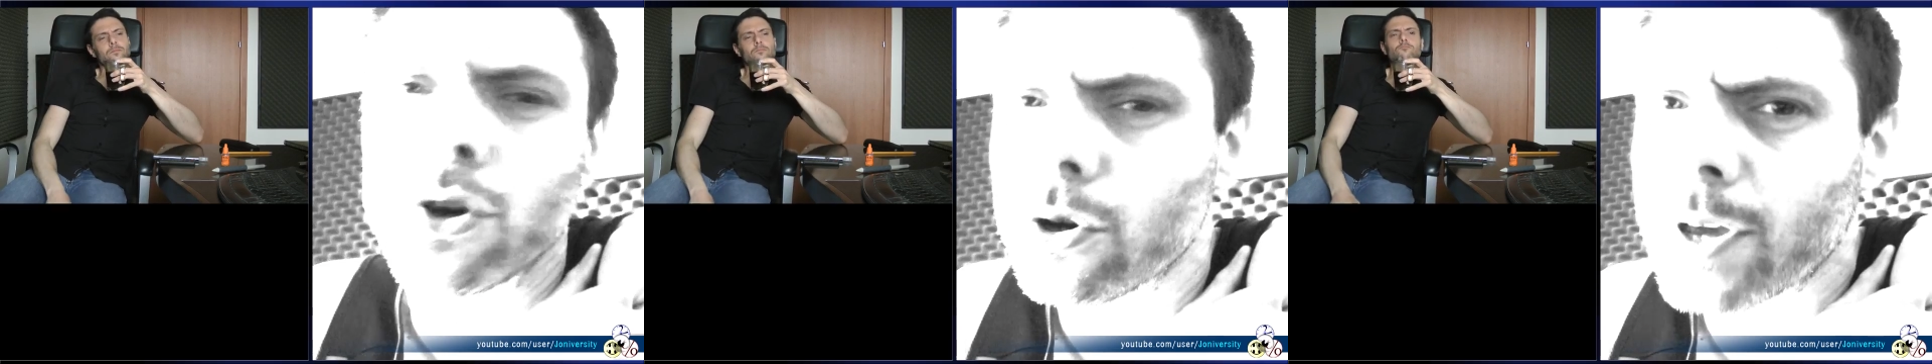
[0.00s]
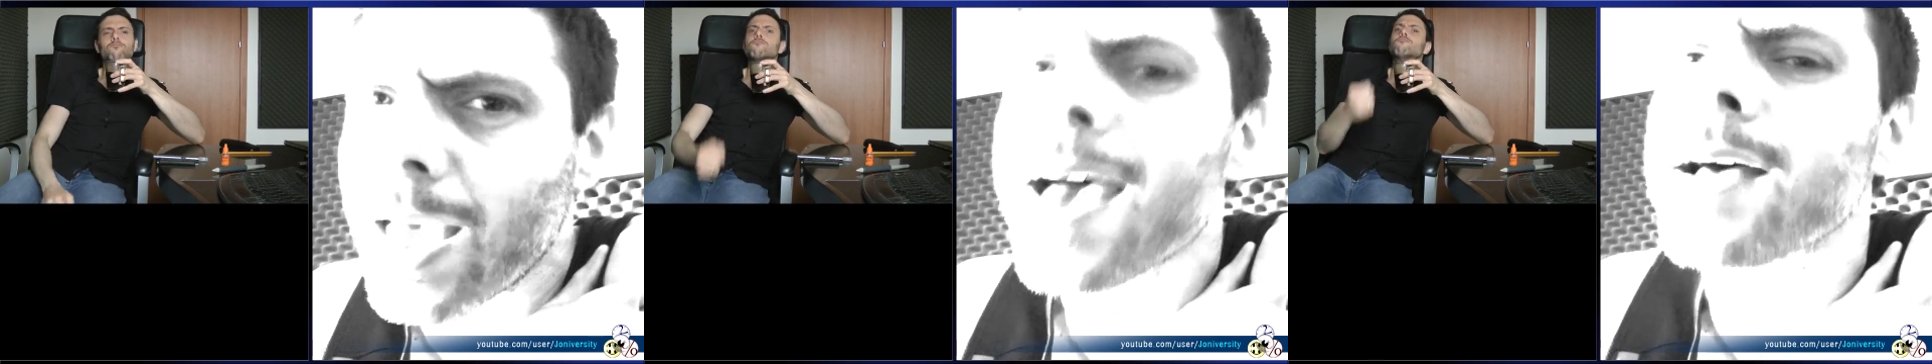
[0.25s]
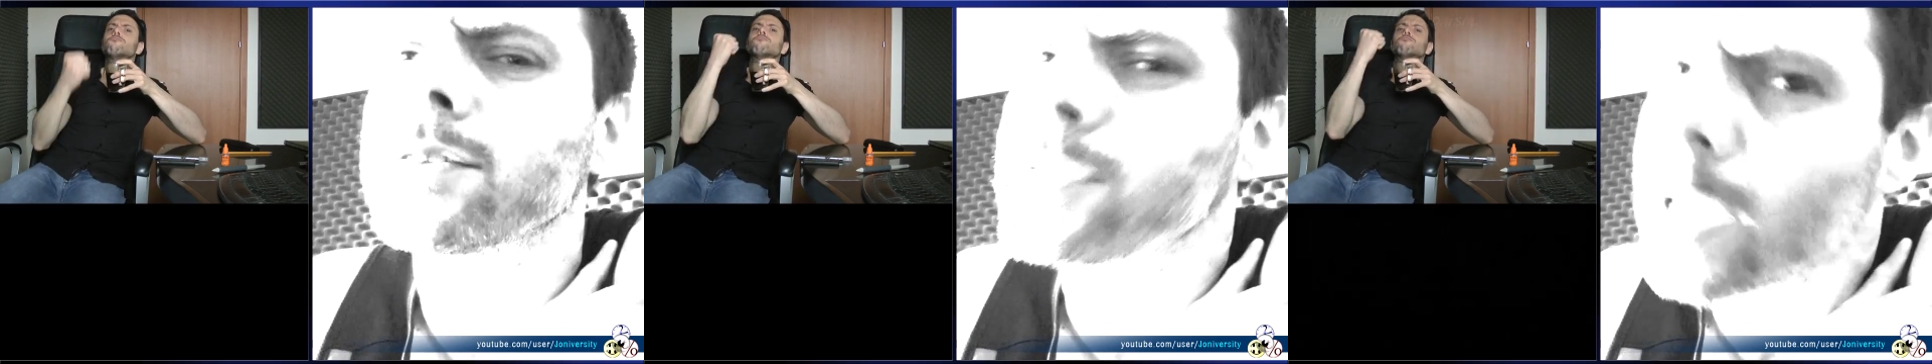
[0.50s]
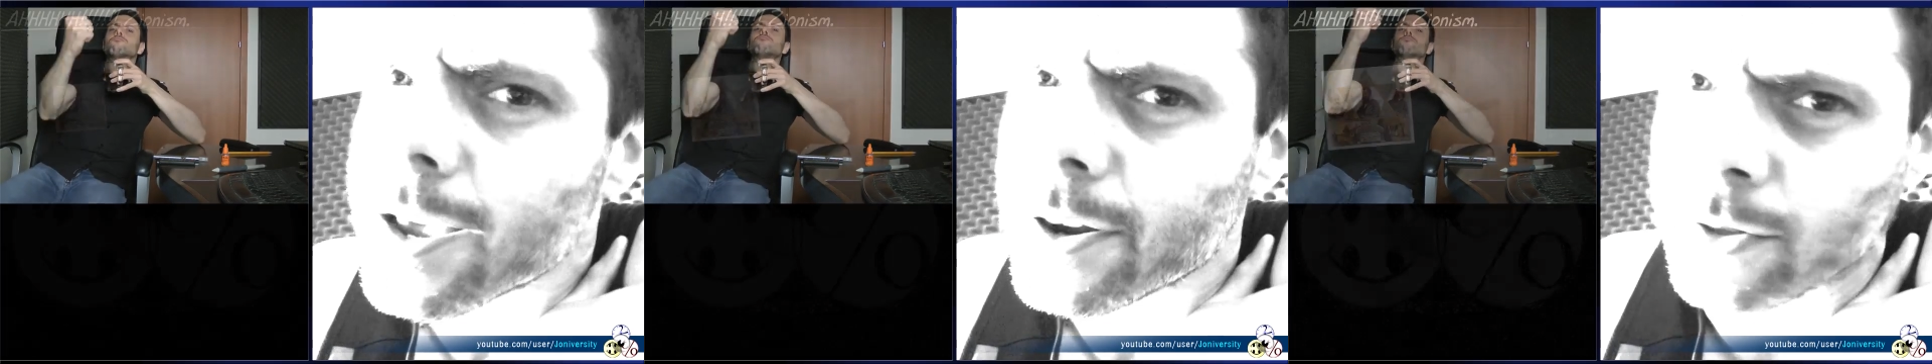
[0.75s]
look at
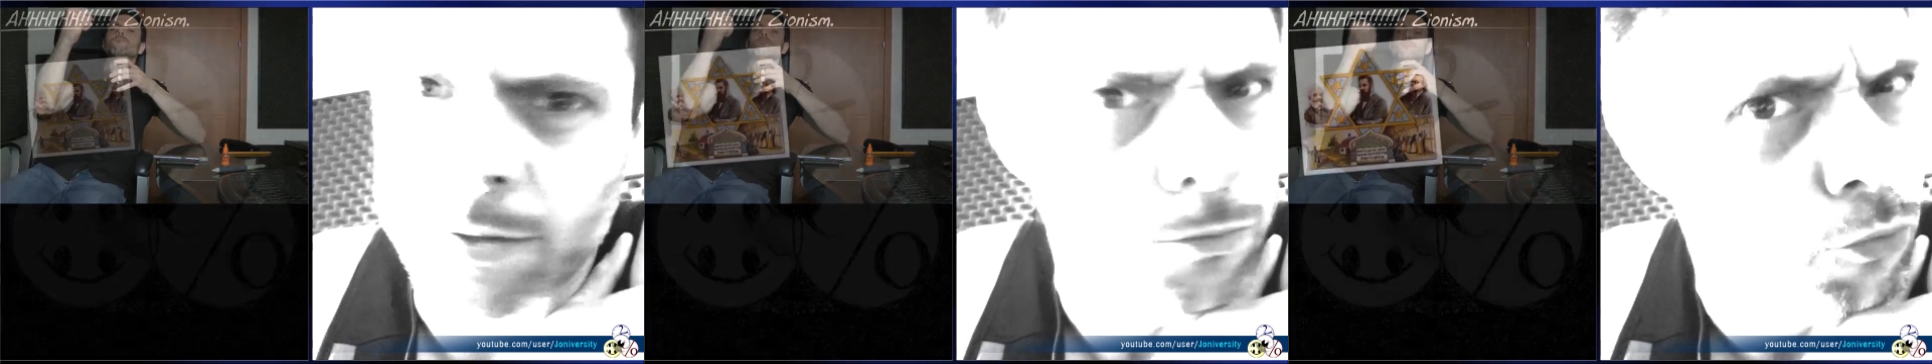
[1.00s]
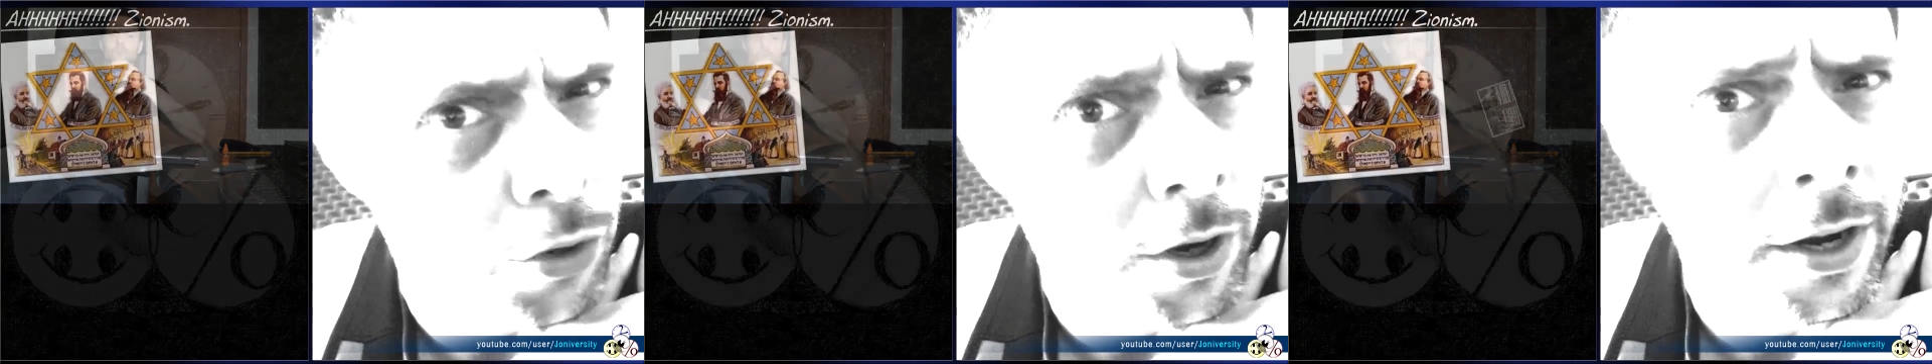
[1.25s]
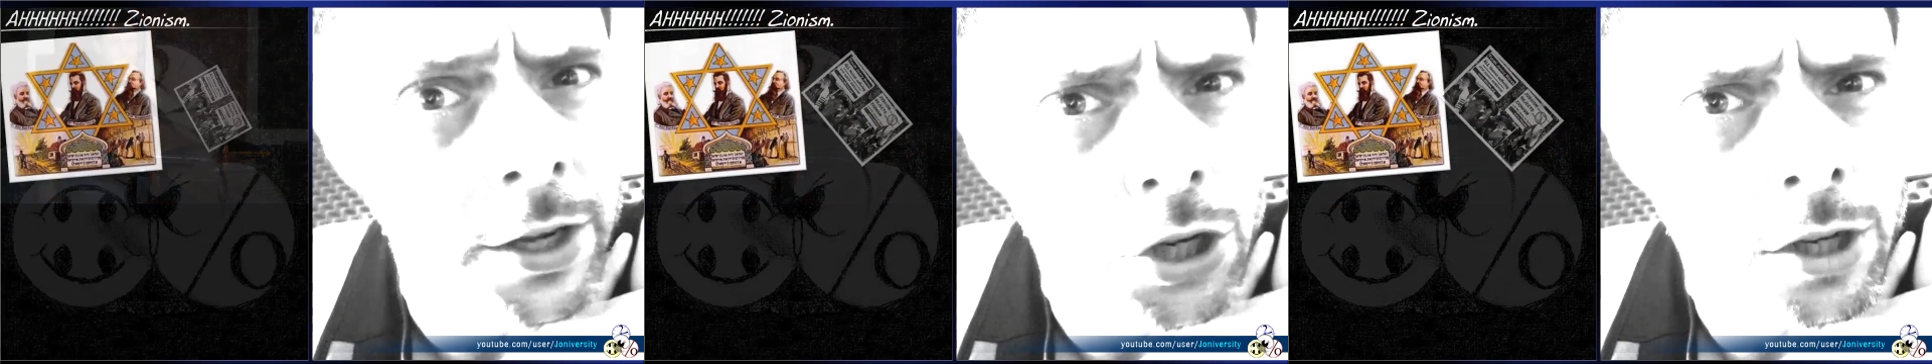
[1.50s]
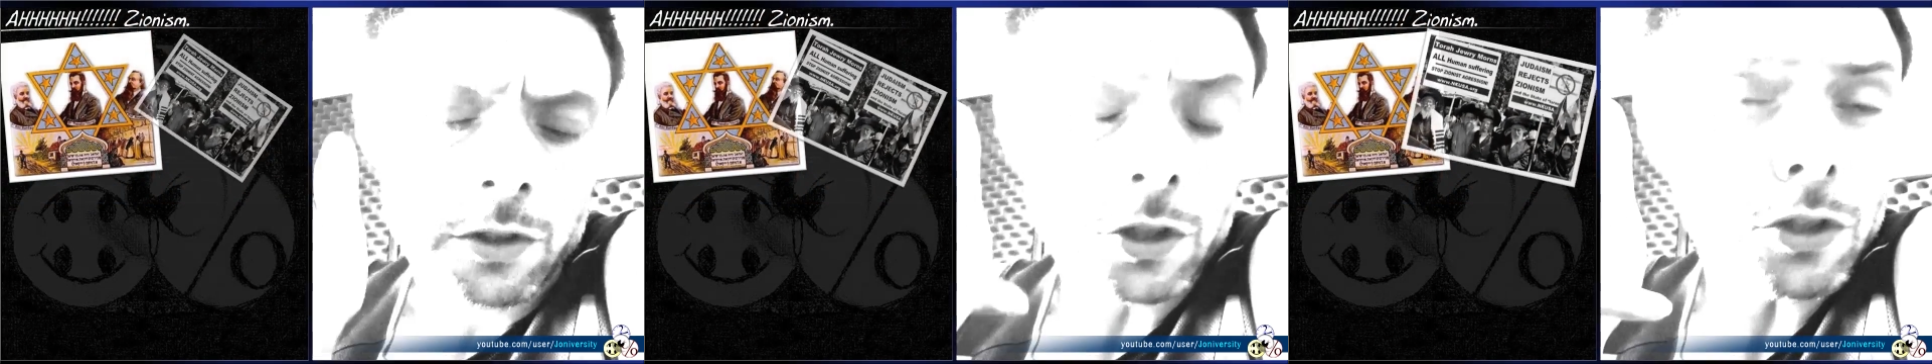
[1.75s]
Zionism,
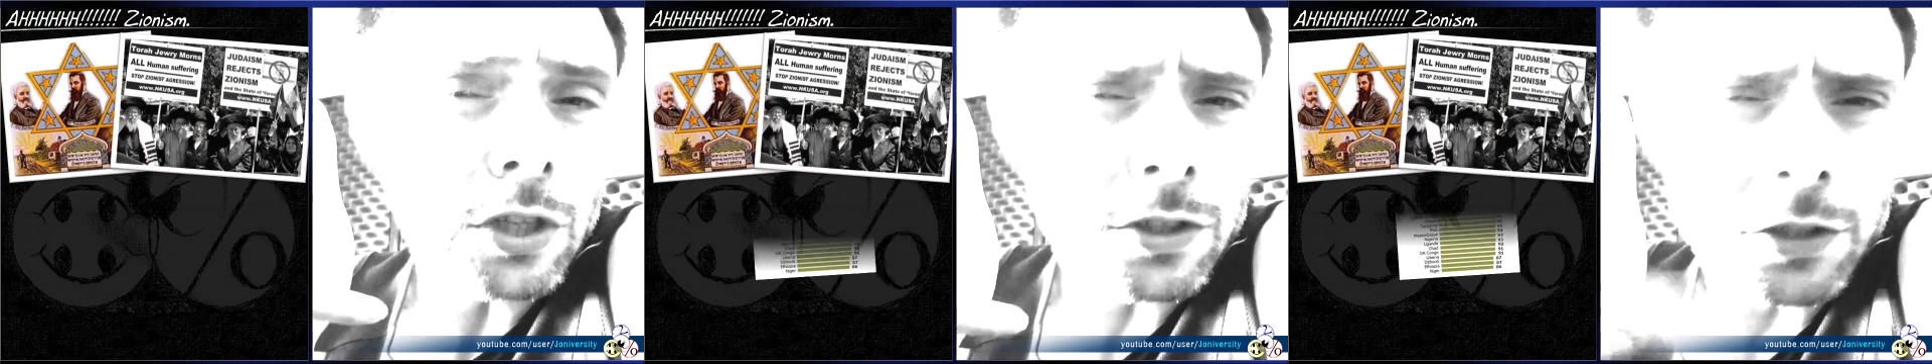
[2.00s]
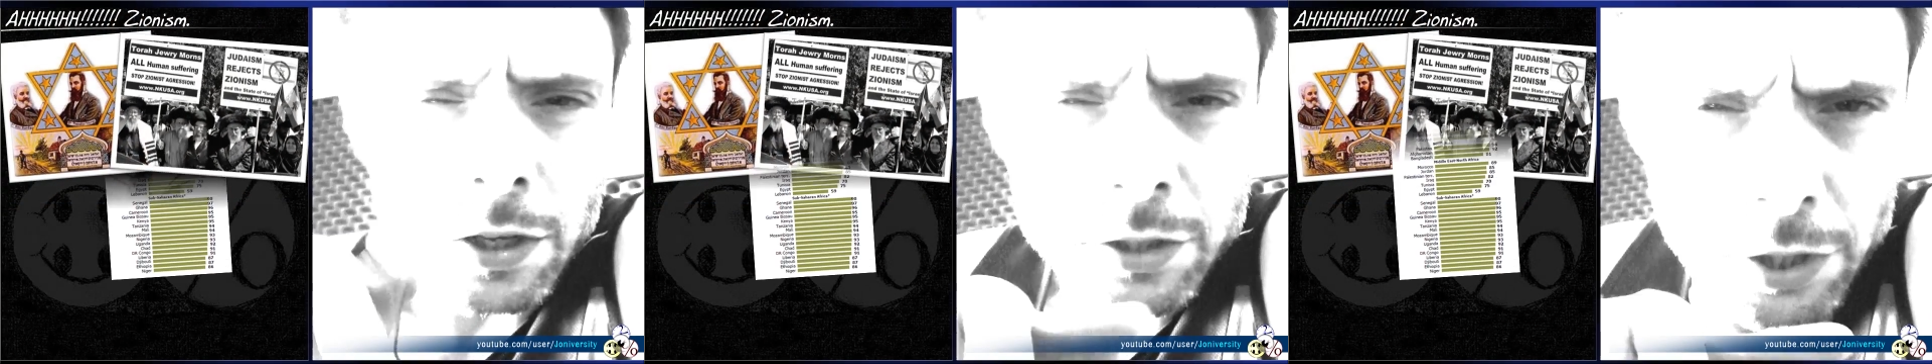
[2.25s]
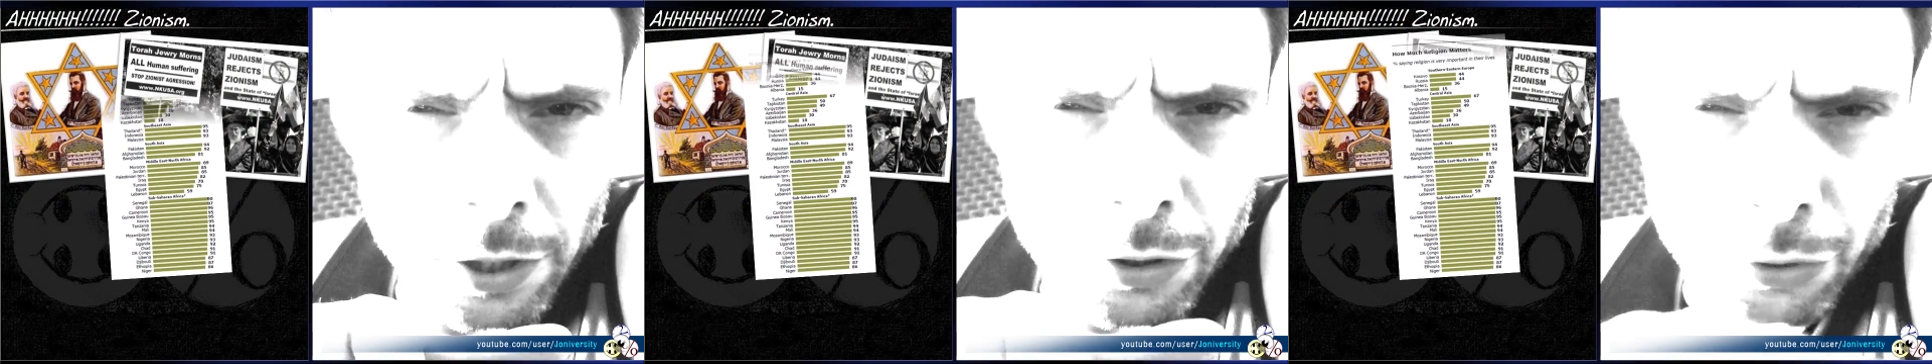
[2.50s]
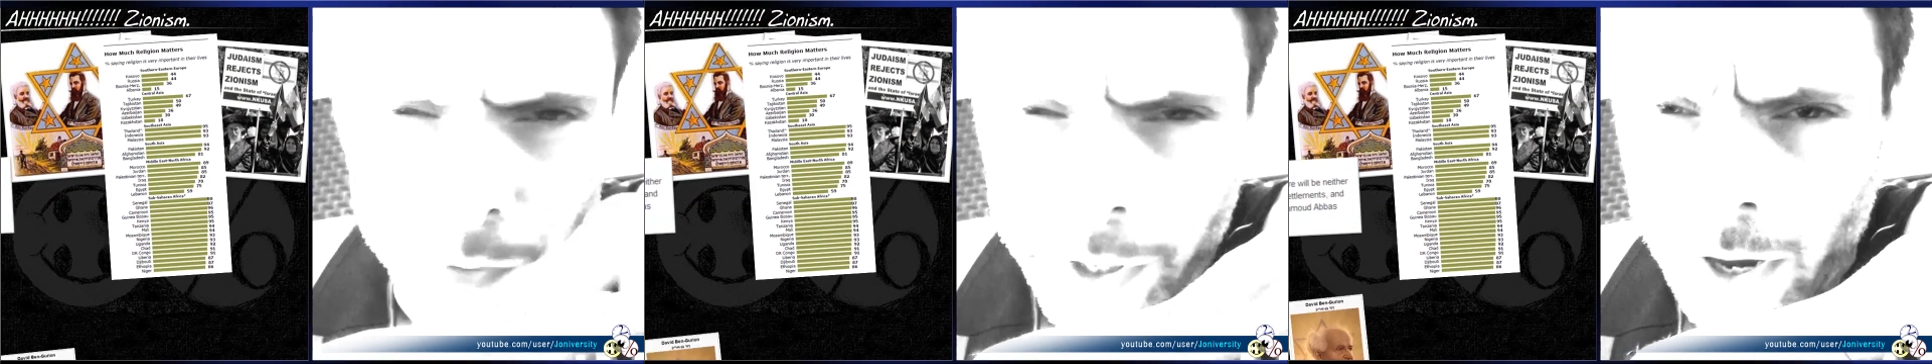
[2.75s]
religion, statistics,
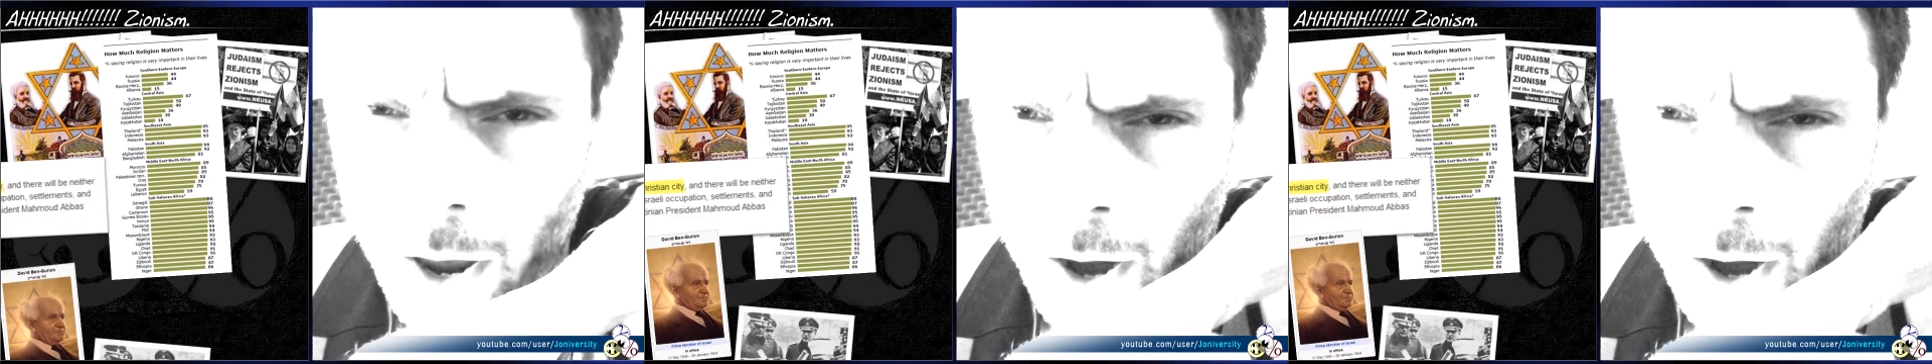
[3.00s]
history,